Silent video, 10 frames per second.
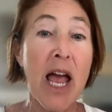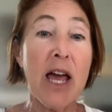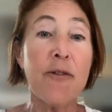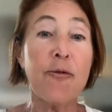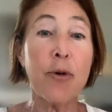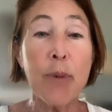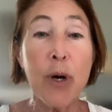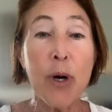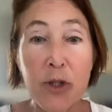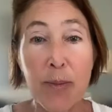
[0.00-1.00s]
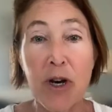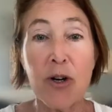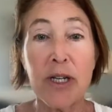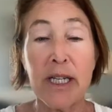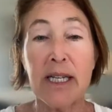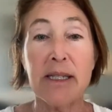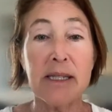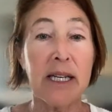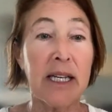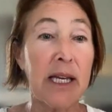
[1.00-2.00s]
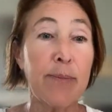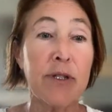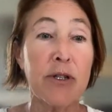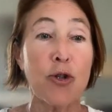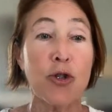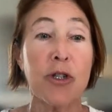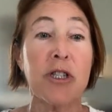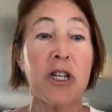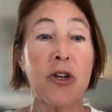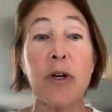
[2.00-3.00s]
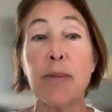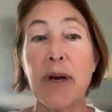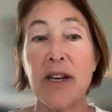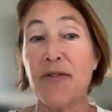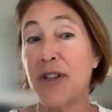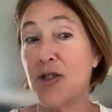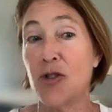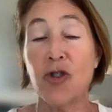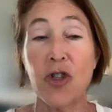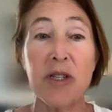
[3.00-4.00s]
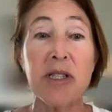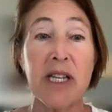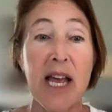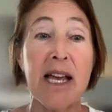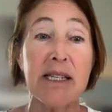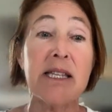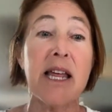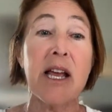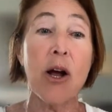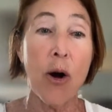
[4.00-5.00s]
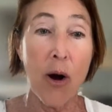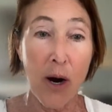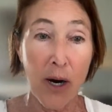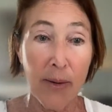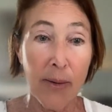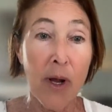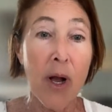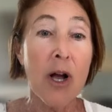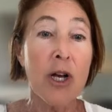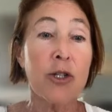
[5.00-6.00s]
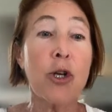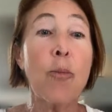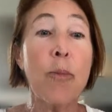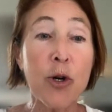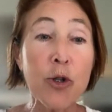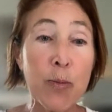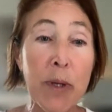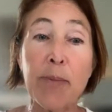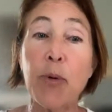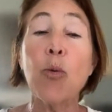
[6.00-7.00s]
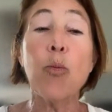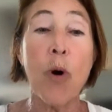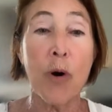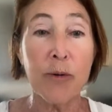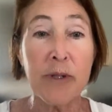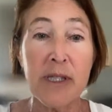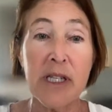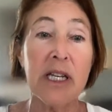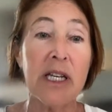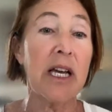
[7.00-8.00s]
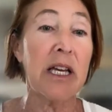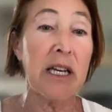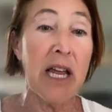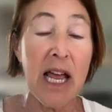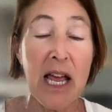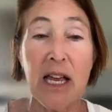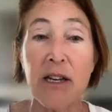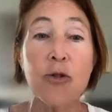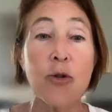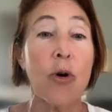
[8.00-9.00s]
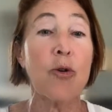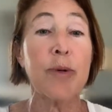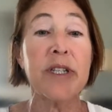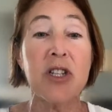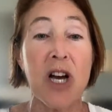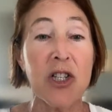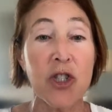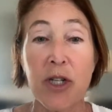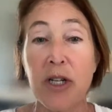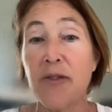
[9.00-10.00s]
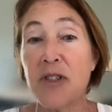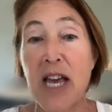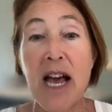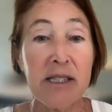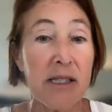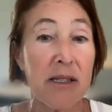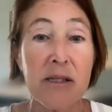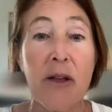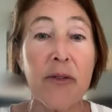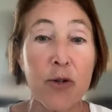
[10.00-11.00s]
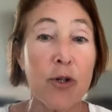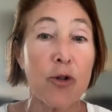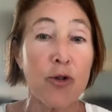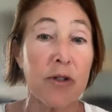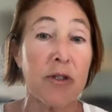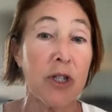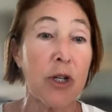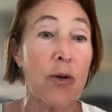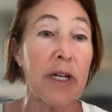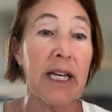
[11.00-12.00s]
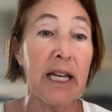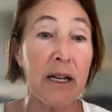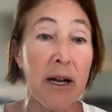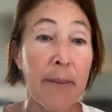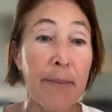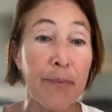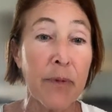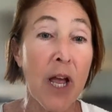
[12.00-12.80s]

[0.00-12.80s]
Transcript: And for most Americans, it keeps Social Security benefits just as they are. So most people won't see an end or a reduction of taxes on their Social Security income.